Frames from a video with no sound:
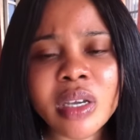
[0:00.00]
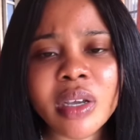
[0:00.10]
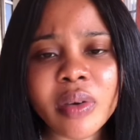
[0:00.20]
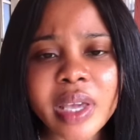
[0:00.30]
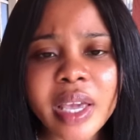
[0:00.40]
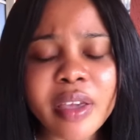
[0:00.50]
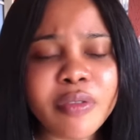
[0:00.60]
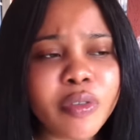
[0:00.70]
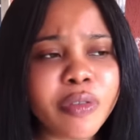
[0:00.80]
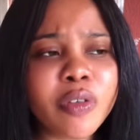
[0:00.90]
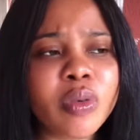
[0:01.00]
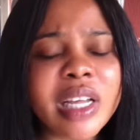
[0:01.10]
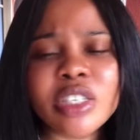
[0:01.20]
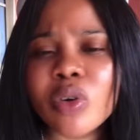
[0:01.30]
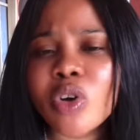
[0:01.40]
Okay, if you feel like
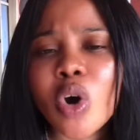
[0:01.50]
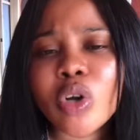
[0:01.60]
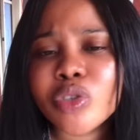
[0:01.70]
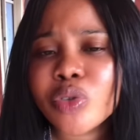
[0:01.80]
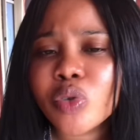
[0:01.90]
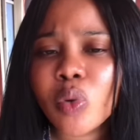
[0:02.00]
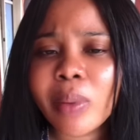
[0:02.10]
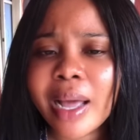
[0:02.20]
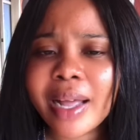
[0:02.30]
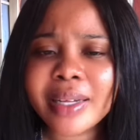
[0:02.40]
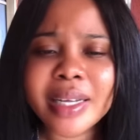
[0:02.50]
it's gonna hurt you so bad,